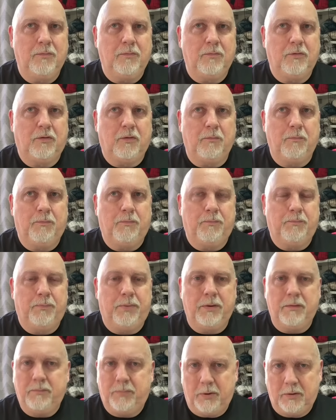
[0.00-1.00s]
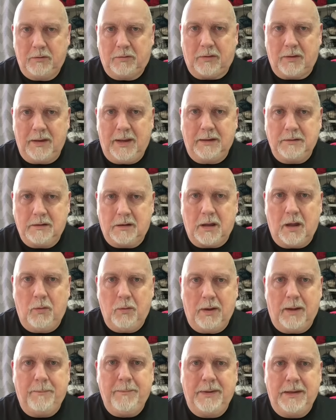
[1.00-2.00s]
some person had a
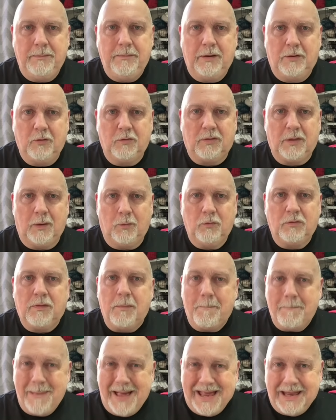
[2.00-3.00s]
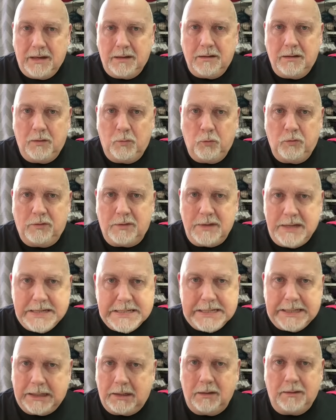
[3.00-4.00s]
go at me because I was a man that was
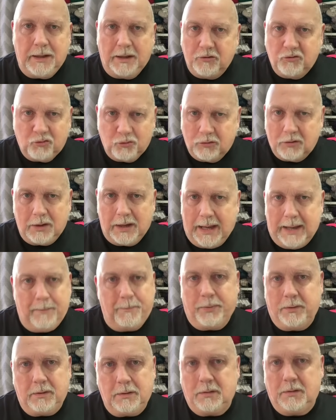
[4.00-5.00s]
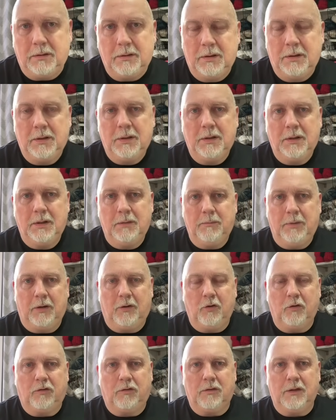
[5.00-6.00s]
knitting, and that shouldn't happen
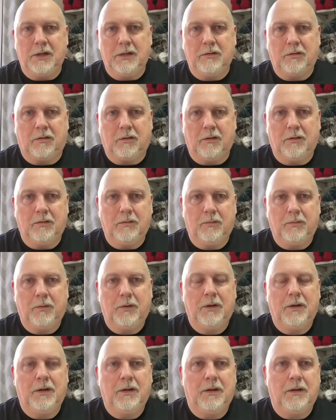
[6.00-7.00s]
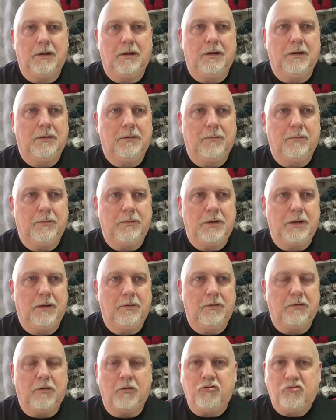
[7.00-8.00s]
because it's a
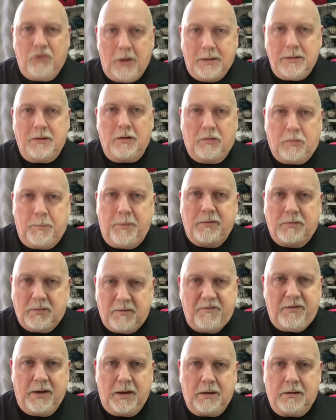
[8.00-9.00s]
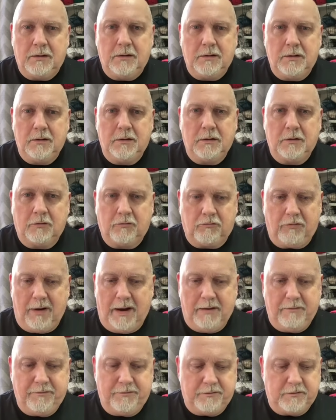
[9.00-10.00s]
it's a gender specific
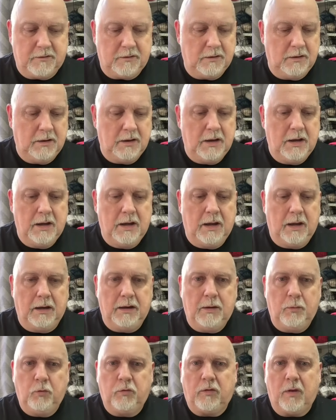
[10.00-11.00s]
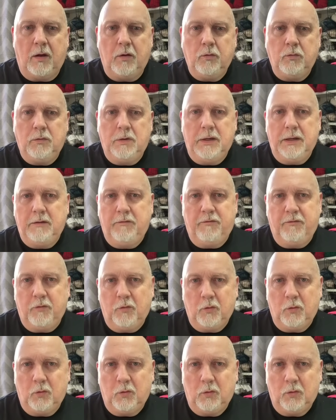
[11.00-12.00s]
craft, and it was only
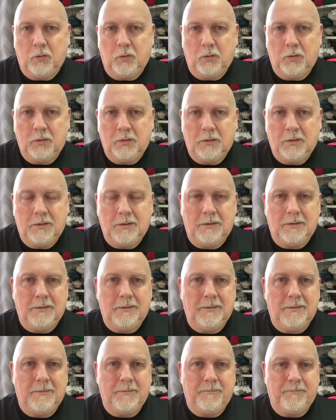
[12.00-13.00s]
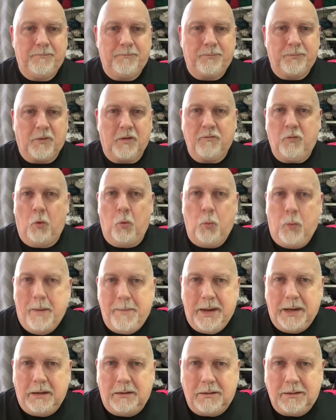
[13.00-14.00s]
for
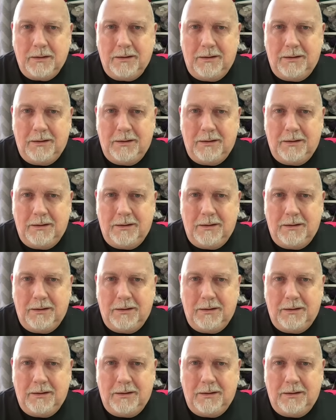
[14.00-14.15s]
women